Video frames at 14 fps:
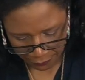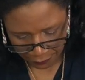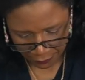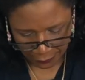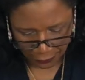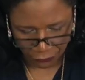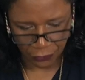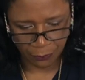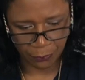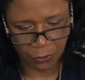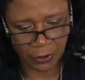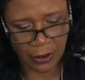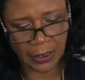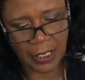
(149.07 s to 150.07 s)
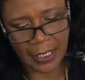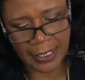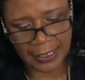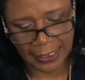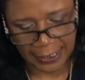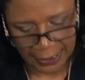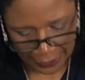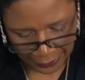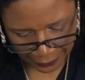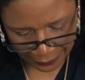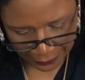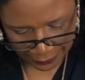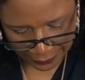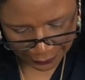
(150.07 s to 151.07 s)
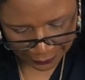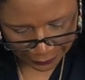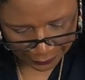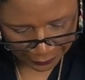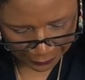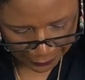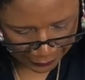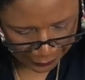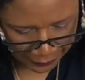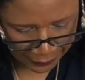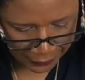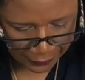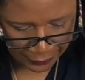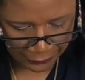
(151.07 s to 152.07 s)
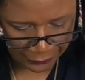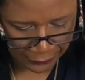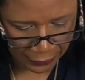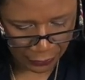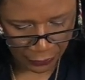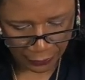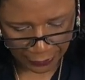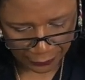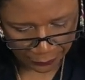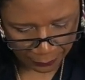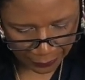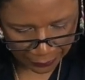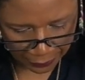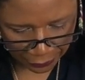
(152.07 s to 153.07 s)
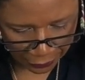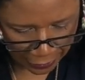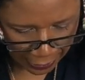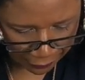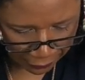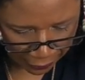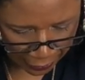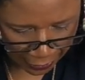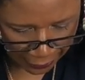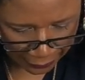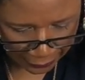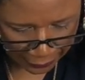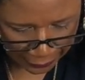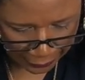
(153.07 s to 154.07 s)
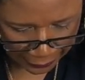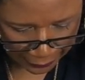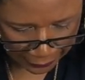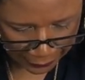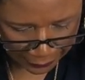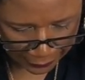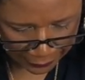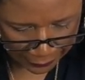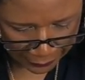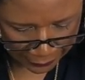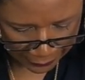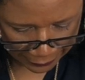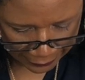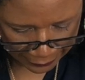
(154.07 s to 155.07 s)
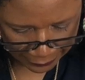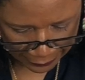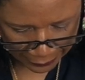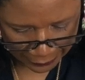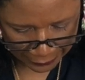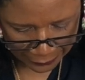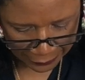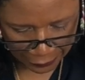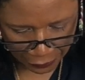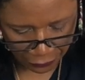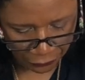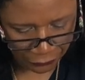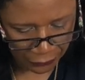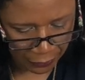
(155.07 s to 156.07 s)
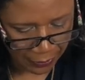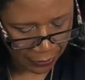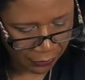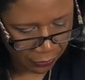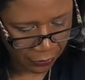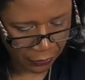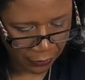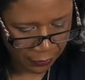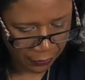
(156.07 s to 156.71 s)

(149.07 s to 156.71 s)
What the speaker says: Let's just put a line here. That's the longest one. You'd have a line here that you're sewing along.